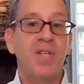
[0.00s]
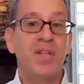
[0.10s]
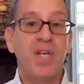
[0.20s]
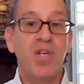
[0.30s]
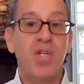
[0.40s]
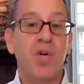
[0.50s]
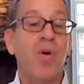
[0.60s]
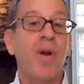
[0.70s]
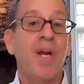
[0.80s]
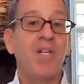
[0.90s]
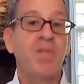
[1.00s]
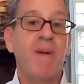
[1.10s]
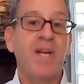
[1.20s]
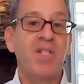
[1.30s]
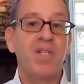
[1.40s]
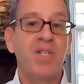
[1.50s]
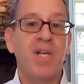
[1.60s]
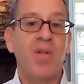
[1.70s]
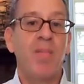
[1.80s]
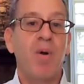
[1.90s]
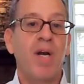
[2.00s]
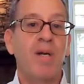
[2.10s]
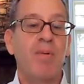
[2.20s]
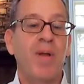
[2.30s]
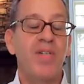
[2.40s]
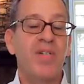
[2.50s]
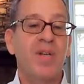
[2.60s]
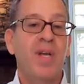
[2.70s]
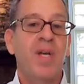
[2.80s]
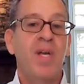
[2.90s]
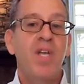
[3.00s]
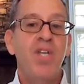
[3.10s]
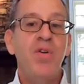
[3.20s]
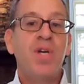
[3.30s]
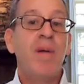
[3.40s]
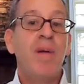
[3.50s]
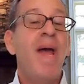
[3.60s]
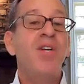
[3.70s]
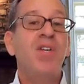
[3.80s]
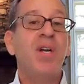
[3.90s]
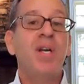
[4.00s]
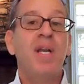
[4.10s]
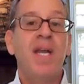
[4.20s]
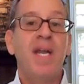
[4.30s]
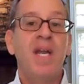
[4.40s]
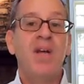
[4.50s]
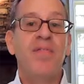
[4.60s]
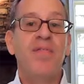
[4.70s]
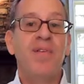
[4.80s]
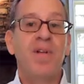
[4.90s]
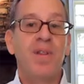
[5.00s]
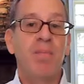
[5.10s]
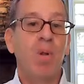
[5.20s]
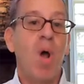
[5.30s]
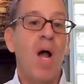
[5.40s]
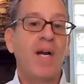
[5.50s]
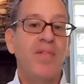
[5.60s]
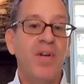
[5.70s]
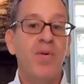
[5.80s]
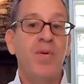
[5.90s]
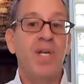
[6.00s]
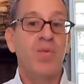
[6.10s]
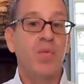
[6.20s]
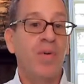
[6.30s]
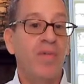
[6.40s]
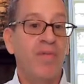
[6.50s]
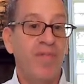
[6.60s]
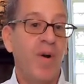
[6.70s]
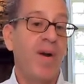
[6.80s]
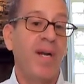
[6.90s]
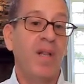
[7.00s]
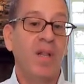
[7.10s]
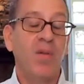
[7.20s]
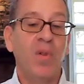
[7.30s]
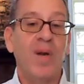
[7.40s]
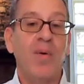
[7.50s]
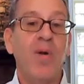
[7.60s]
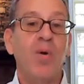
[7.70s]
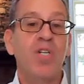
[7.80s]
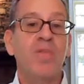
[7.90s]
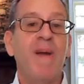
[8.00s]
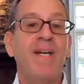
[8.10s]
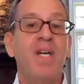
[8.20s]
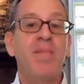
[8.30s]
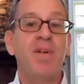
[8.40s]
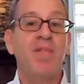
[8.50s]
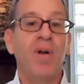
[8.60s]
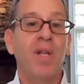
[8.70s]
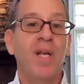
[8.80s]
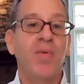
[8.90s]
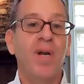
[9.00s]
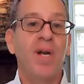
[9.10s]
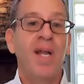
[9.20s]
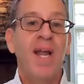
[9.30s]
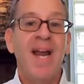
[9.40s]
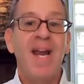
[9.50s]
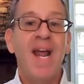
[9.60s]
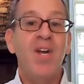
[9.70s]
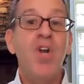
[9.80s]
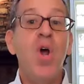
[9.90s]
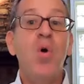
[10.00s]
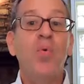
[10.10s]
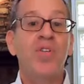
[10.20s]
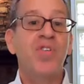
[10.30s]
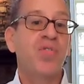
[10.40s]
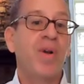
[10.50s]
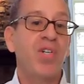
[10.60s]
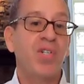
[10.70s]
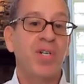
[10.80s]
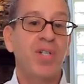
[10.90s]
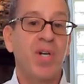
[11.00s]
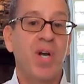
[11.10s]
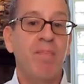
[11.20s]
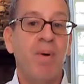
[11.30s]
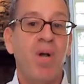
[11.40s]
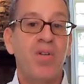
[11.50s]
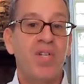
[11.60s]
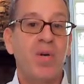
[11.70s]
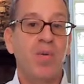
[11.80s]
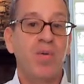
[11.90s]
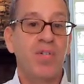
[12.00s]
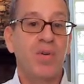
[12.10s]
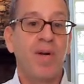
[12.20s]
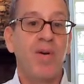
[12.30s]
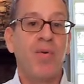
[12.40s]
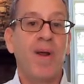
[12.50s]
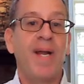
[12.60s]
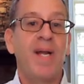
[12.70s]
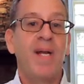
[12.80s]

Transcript: that the insurer expects to sell in the marketplace. You can imagine if the block of annuities were very liquid or expected to be very liquid and had no restrictions on policyholders surrendering,